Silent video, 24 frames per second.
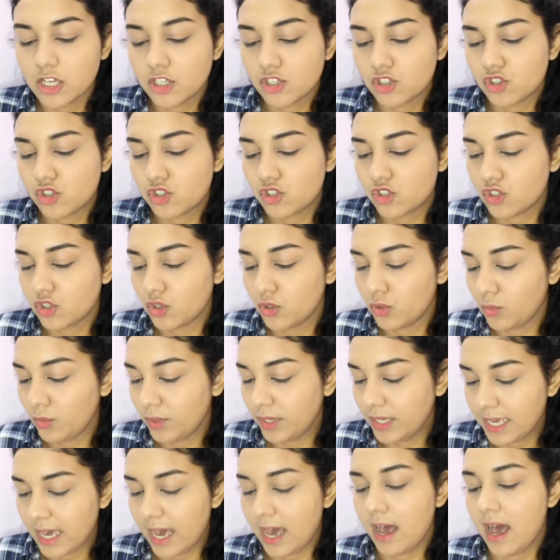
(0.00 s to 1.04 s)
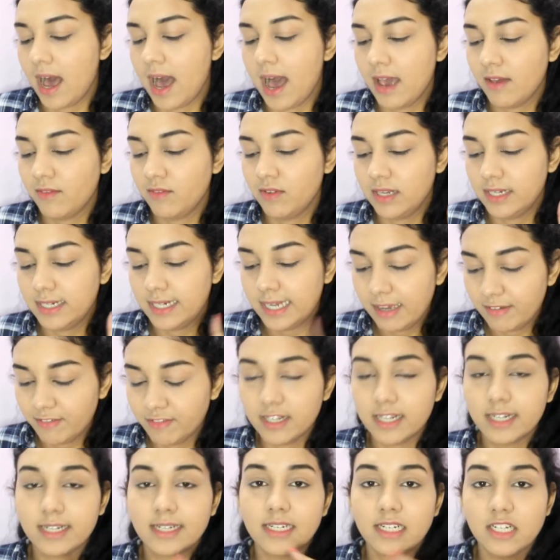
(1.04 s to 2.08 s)
So yeah, I will
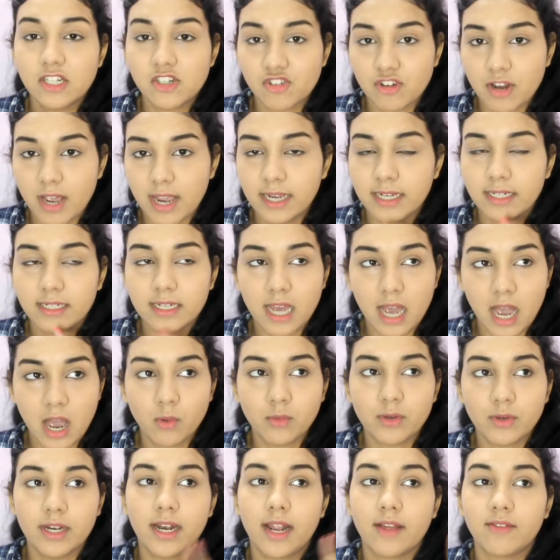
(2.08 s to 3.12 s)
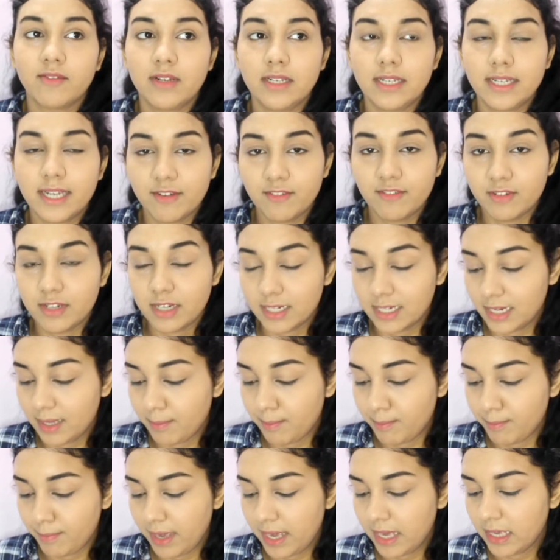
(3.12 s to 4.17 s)
definitely try it out and I will definitely
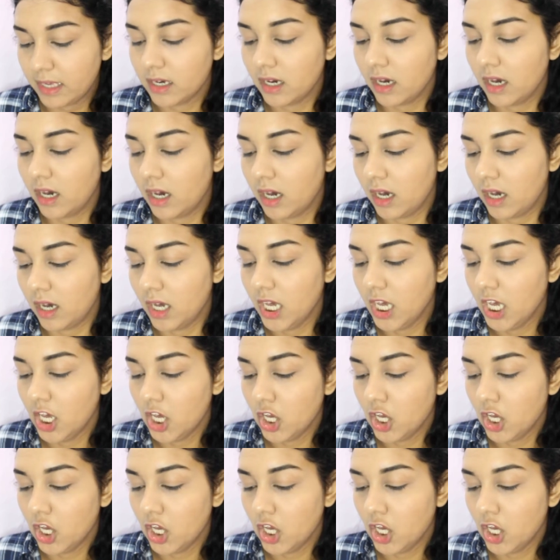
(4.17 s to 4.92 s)
make a